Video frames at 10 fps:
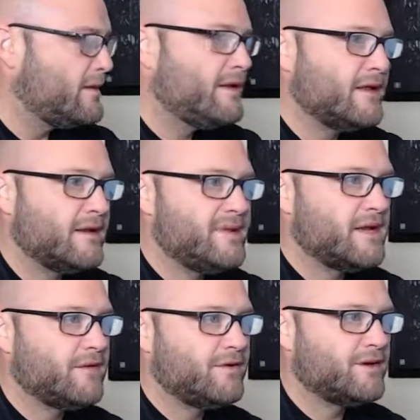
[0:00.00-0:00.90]
You got to be
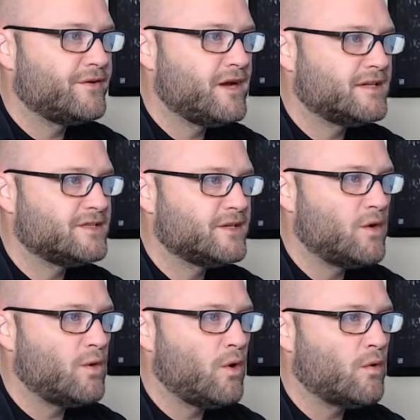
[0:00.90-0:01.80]
careful here not to
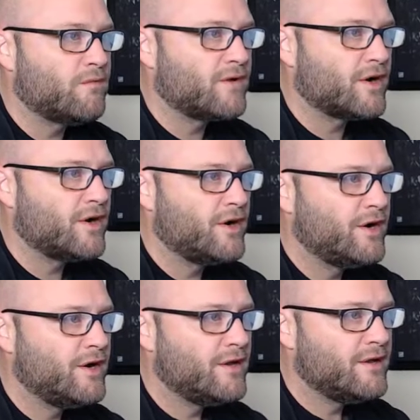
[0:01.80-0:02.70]
go over
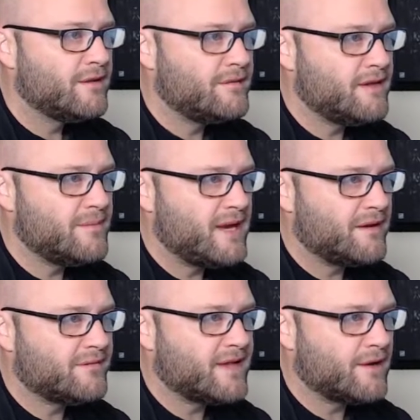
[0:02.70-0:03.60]
the
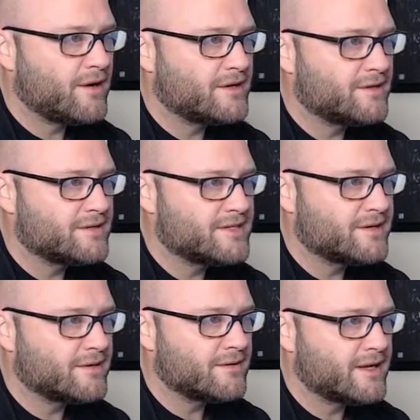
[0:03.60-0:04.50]
amount of characters
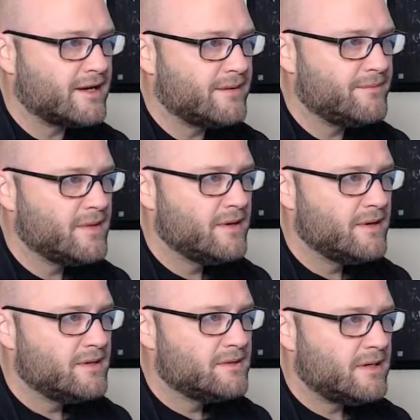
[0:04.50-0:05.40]
here, okay?
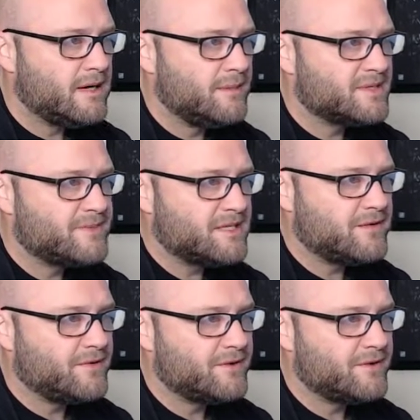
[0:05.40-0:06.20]
Especially if you're